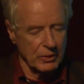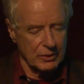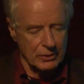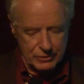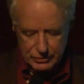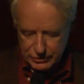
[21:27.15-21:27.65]

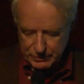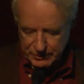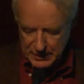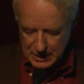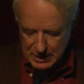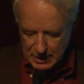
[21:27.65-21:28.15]
workers
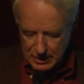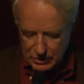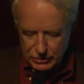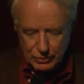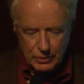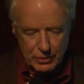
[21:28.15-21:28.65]

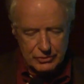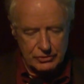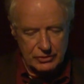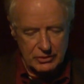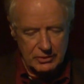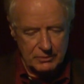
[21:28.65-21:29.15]
in New York
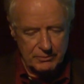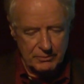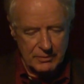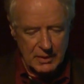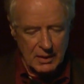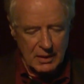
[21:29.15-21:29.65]
City,
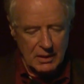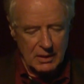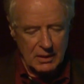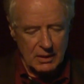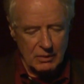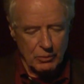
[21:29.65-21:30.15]

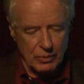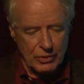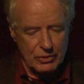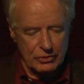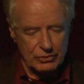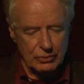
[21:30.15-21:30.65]

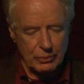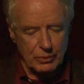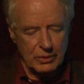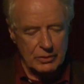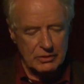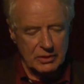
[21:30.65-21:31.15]
workers who
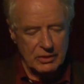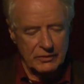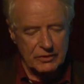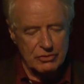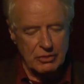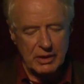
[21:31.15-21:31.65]
worked in
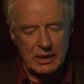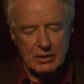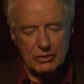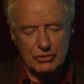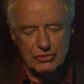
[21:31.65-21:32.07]
the Triangle